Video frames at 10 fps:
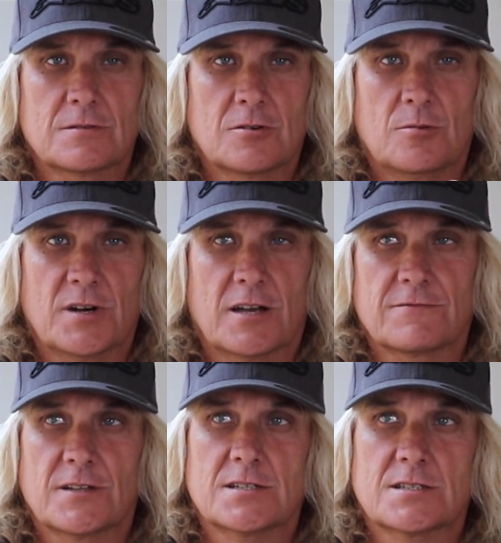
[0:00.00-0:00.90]
compact
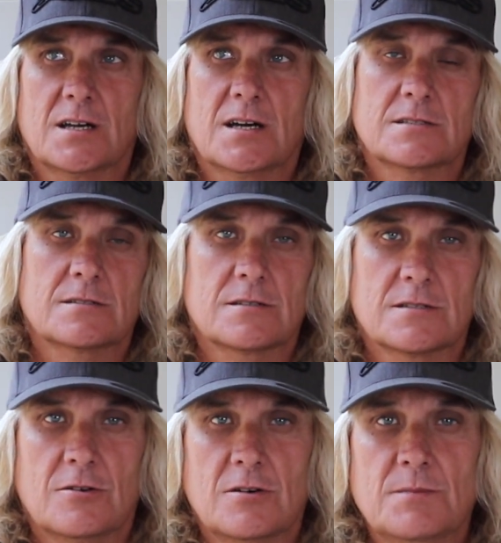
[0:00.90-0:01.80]
flash cards at a
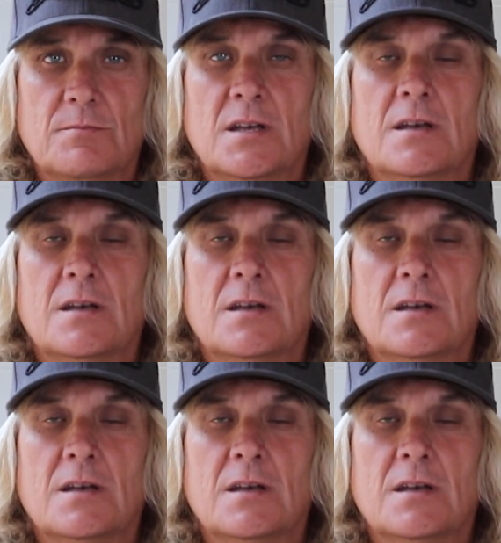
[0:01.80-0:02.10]
time.